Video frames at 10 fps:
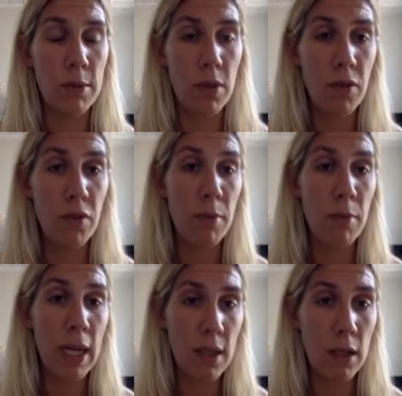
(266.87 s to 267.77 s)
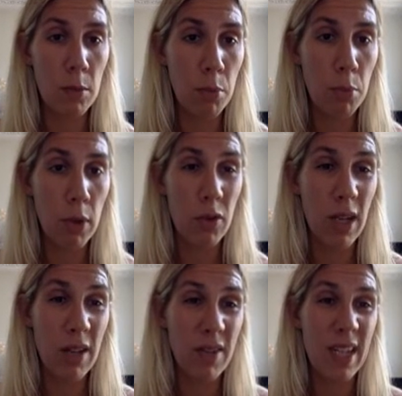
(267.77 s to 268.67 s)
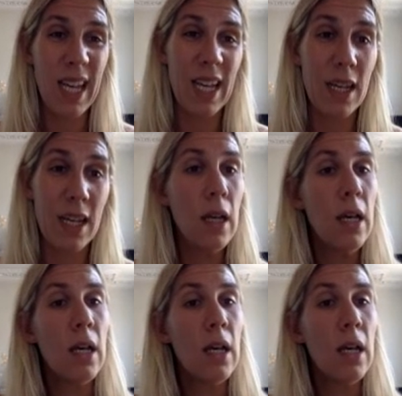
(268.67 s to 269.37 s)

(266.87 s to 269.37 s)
So if you've made certain points, or even here,